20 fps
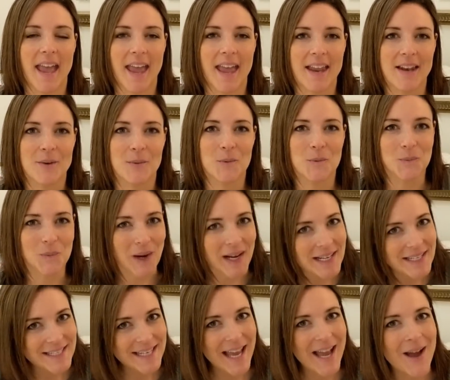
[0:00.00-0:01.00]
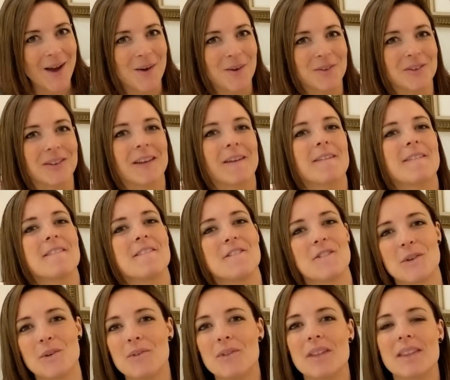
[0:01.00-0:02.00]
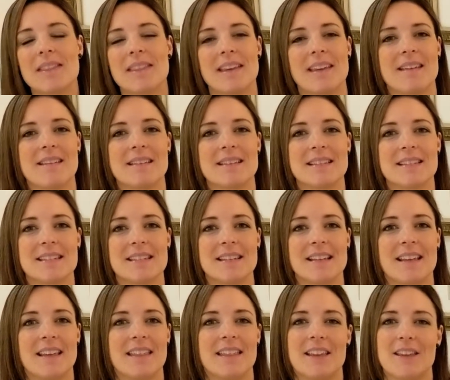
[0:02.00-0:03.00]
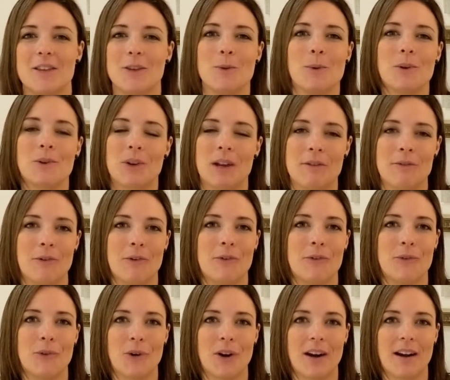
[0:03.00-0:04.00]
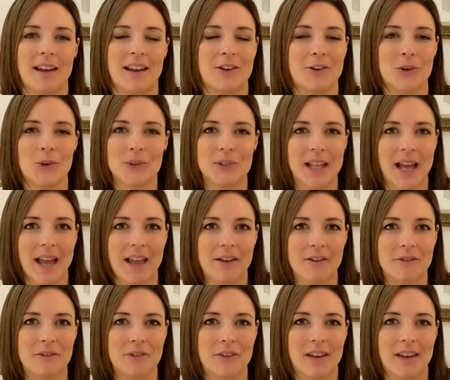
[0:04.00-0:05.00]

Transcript: and write down a few of the things that you are grateful for in your life,